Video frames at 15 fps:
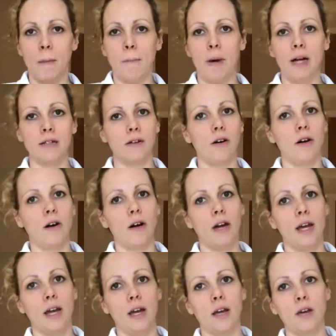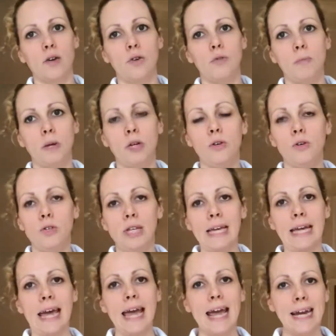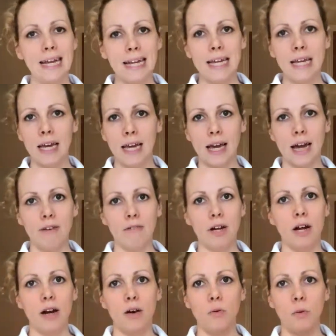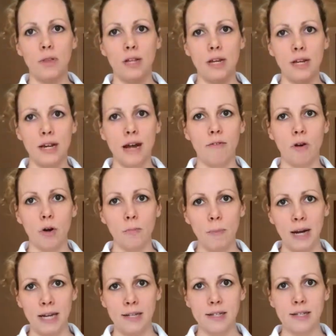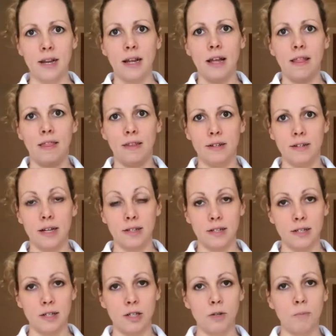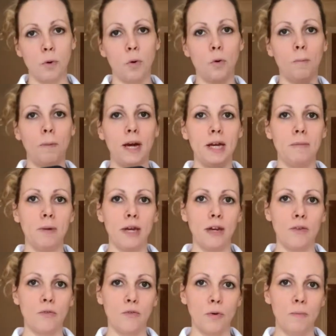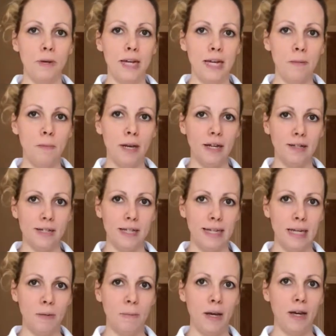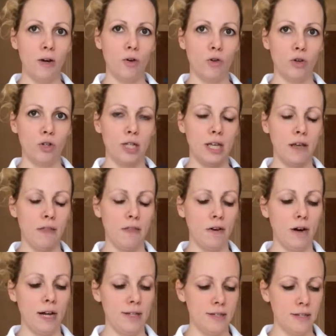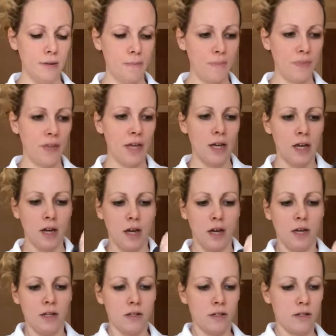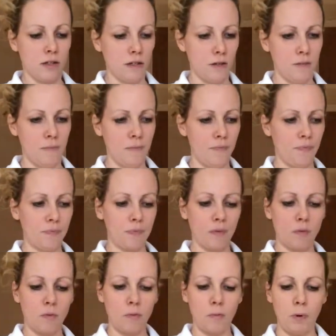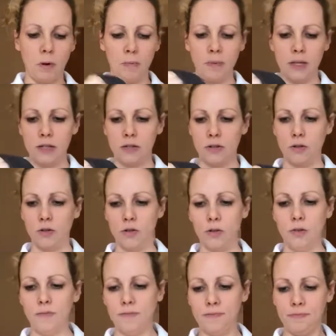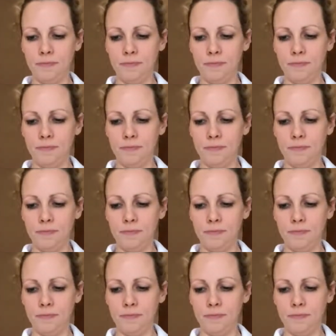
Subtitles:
but I could be using any carrier with a narrow base that doesn't support baby from knee pit to knee pit across their thighs. So I'll pop this on.